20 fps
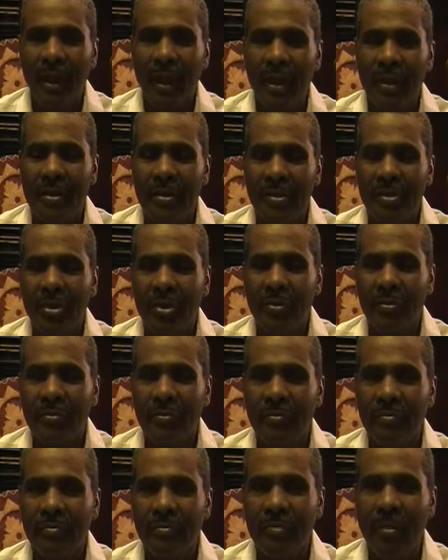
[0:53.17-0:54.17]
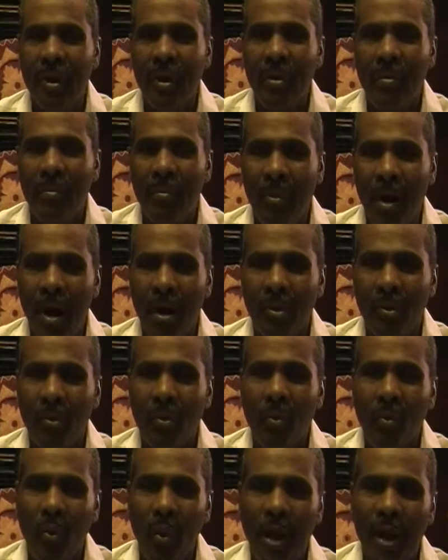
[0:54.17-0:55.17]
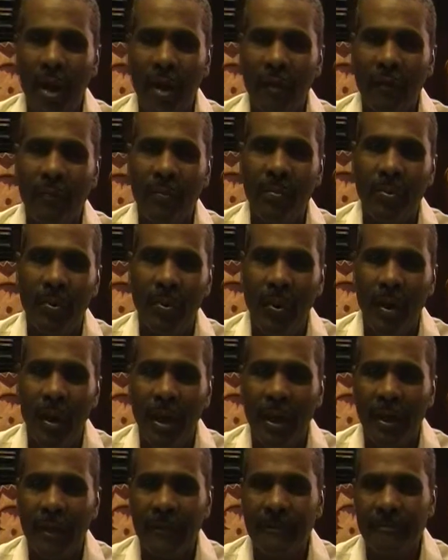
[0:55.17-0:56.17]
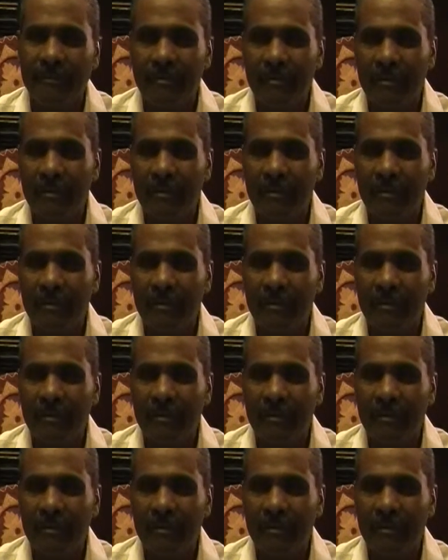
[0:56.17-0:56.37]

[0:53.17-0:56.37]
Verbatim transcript: a certain model way of praying.